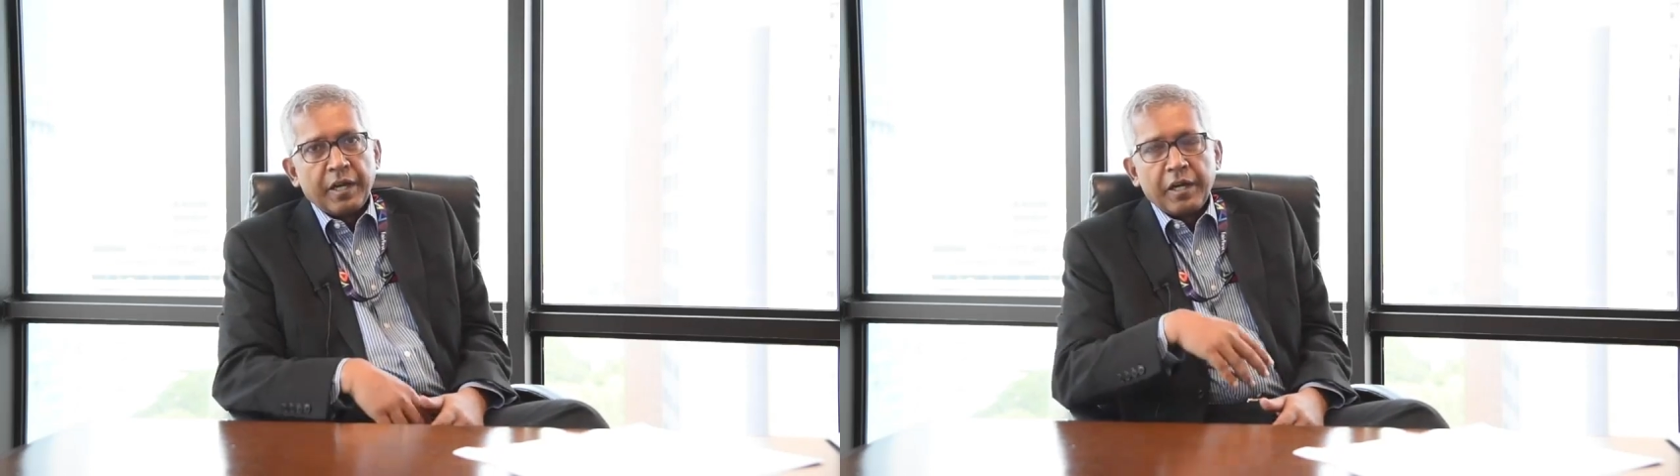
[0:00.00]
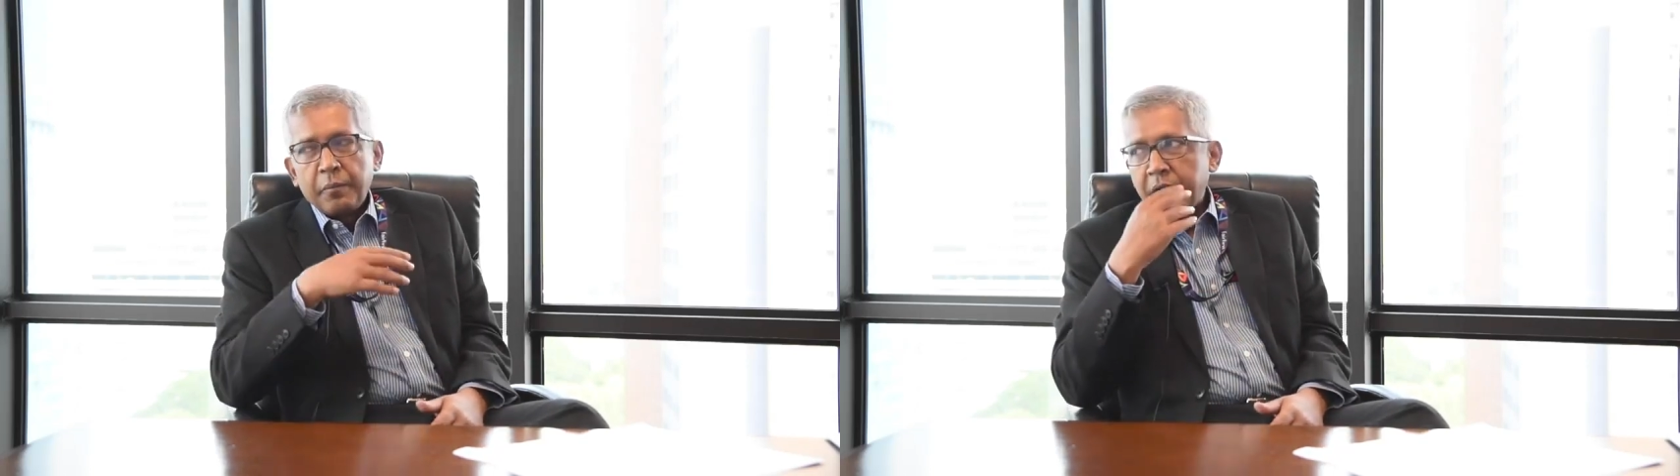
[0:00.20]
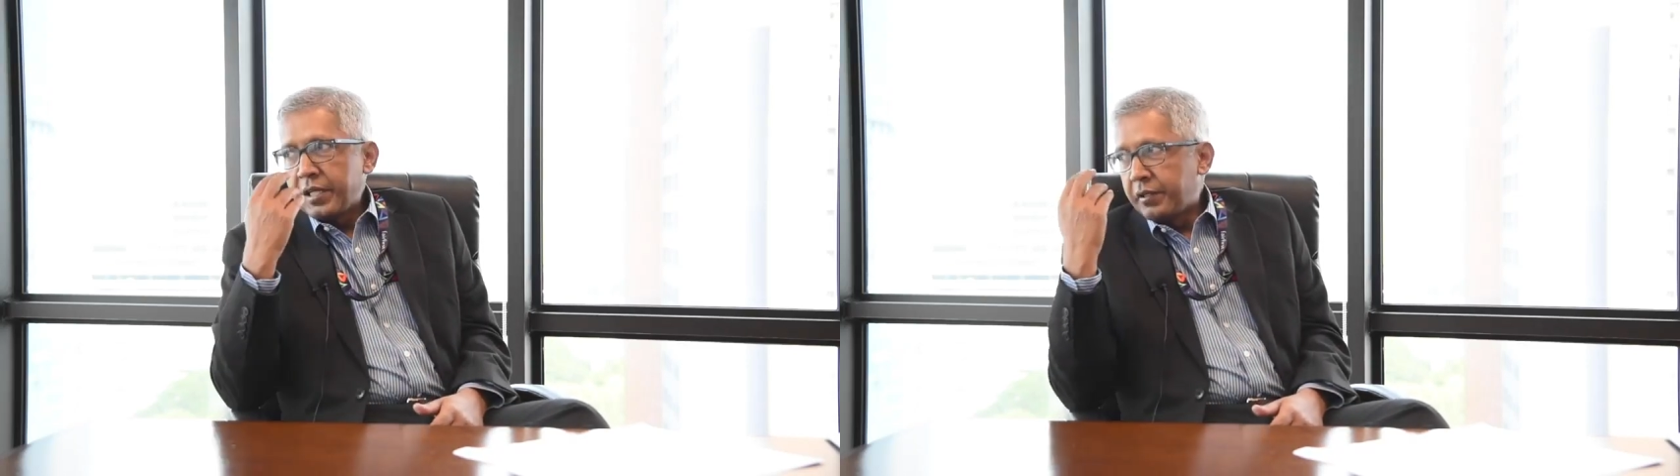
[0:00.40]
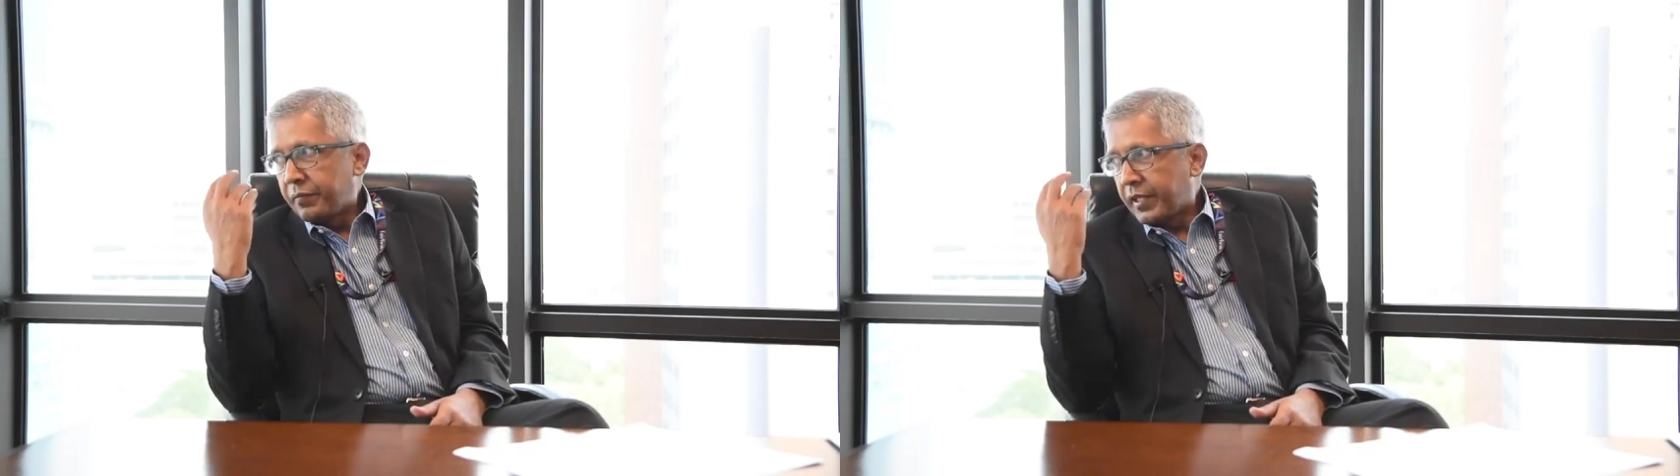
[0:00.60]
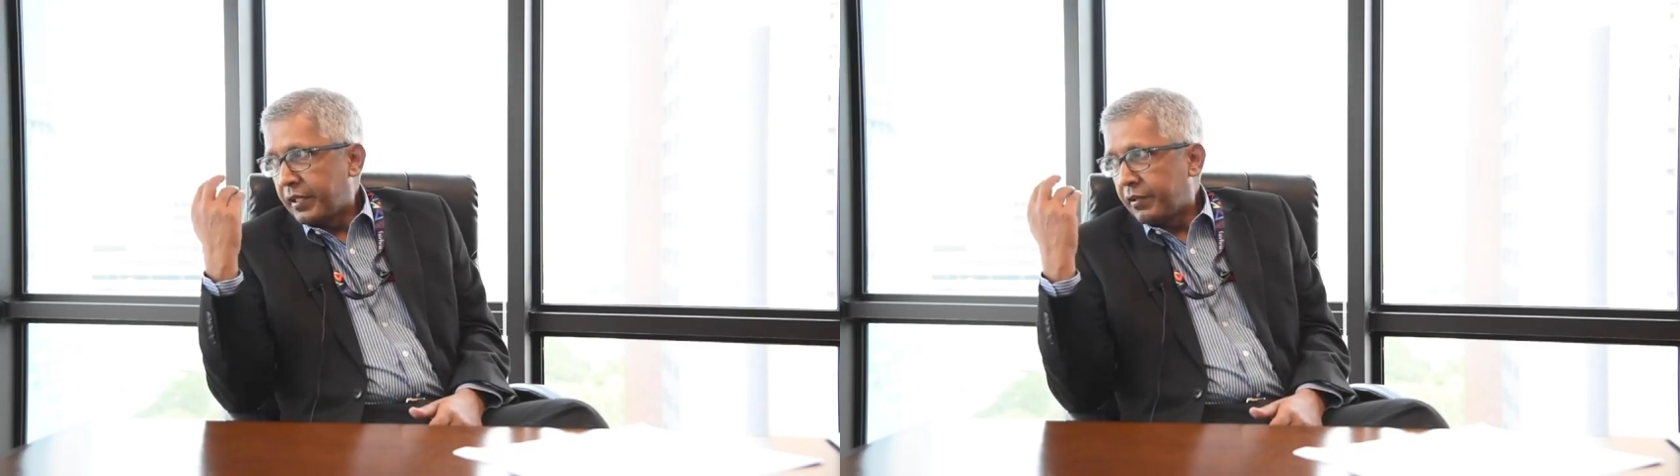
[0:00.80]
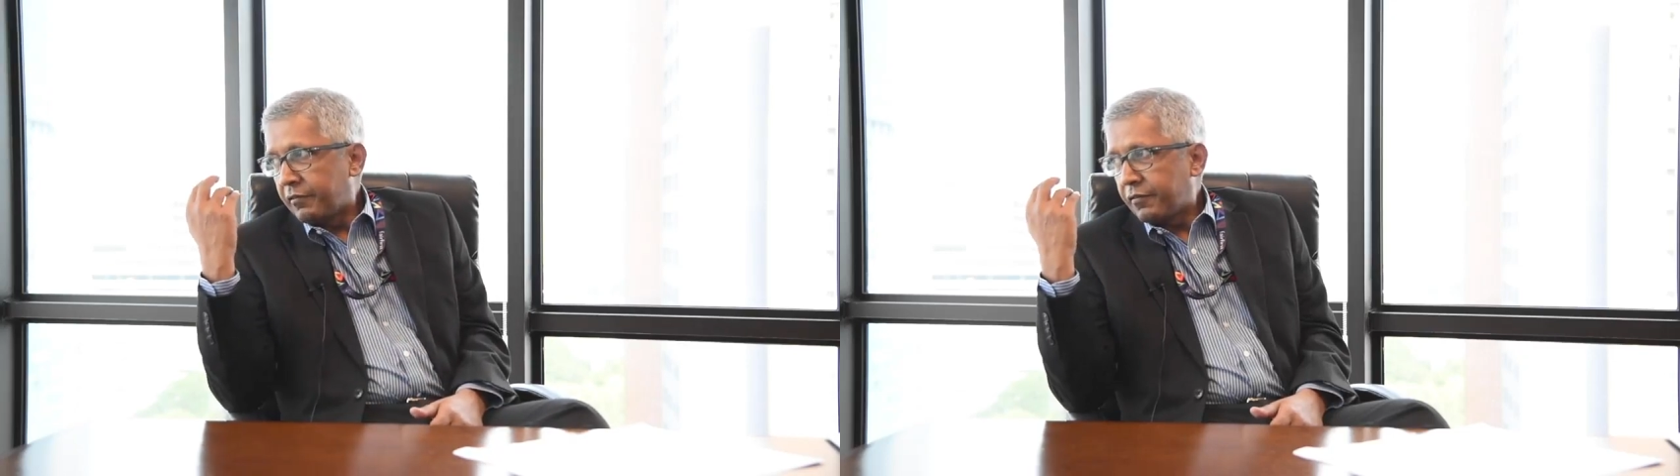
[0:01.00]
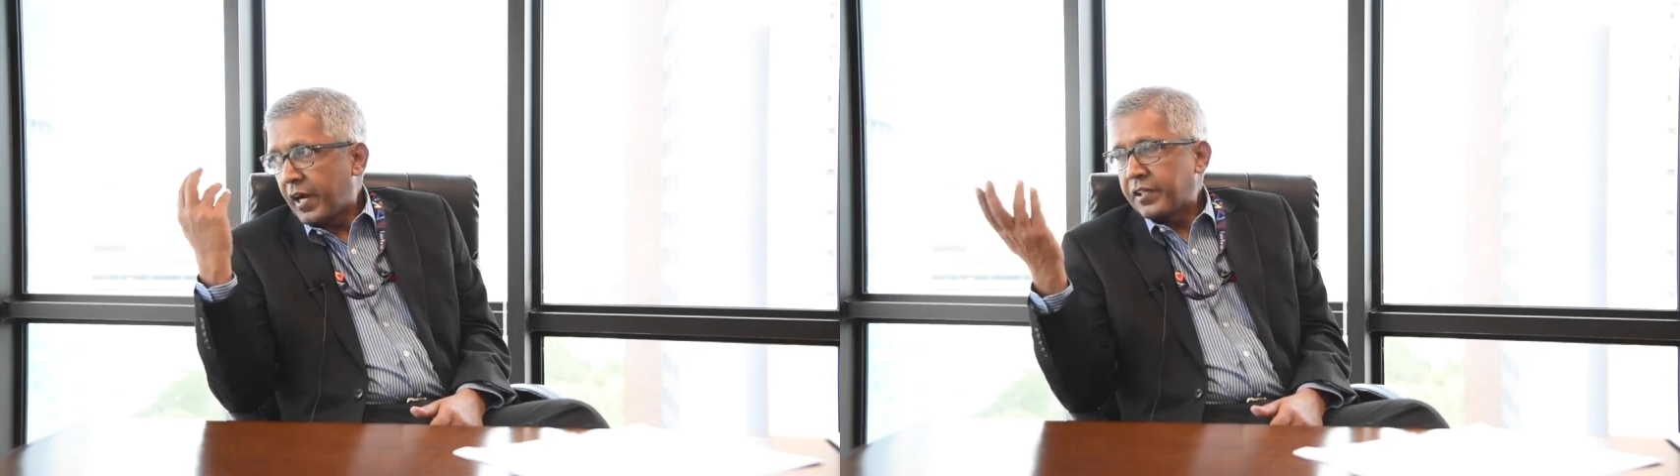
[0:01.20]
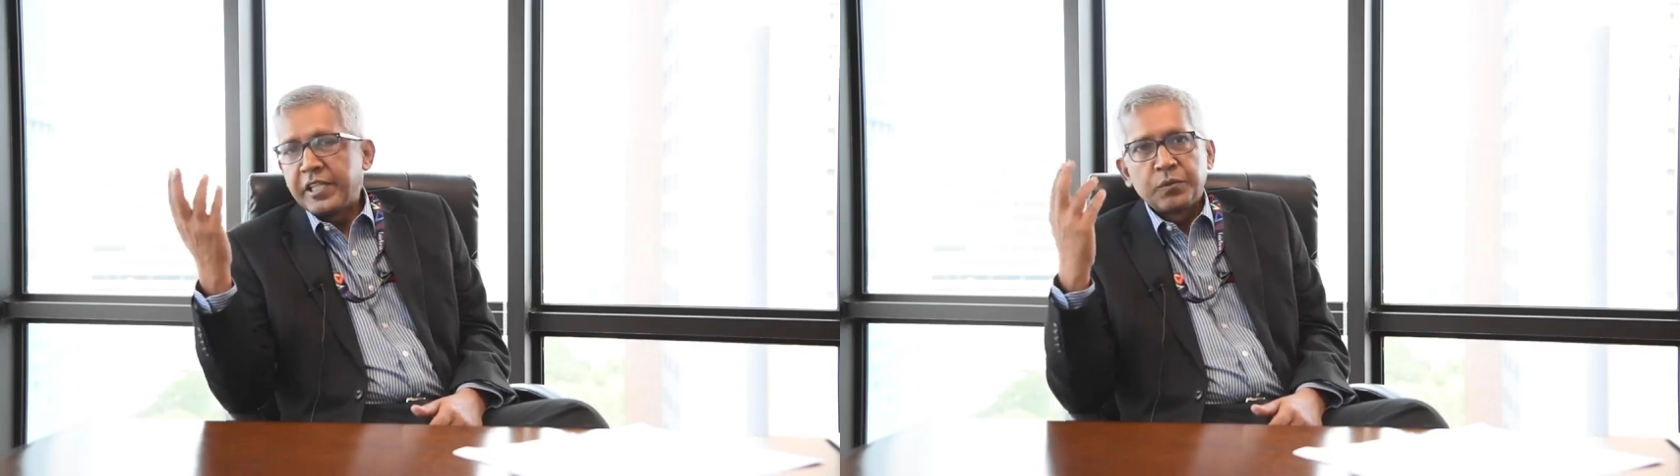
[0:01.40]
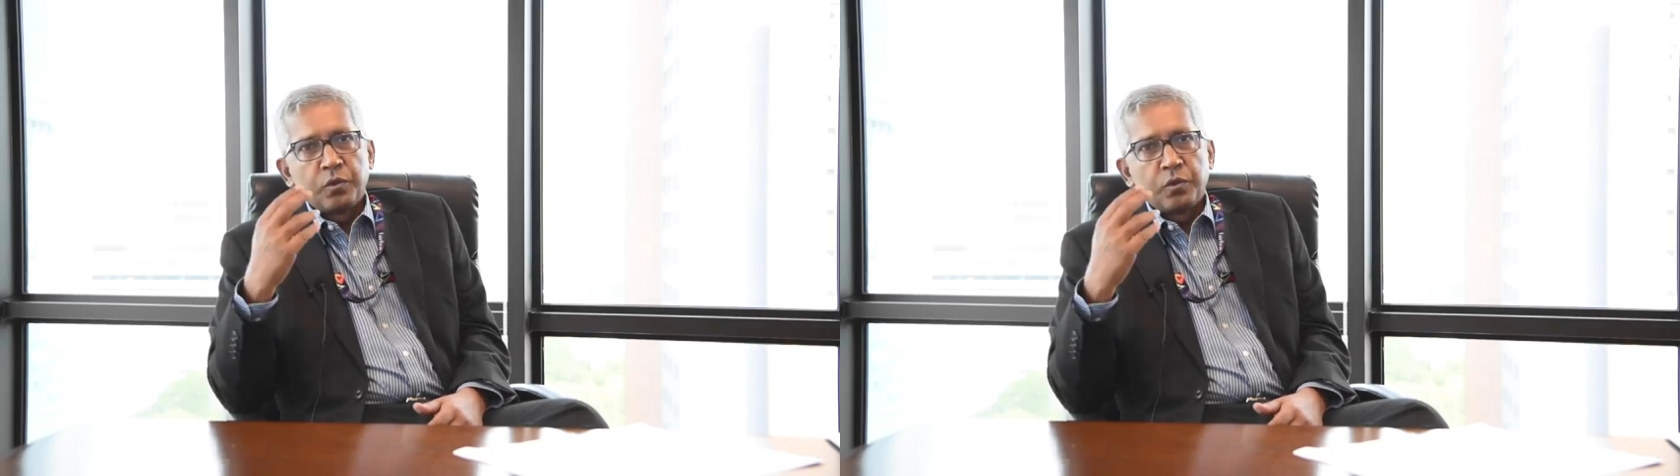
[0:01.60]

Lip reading: Many factories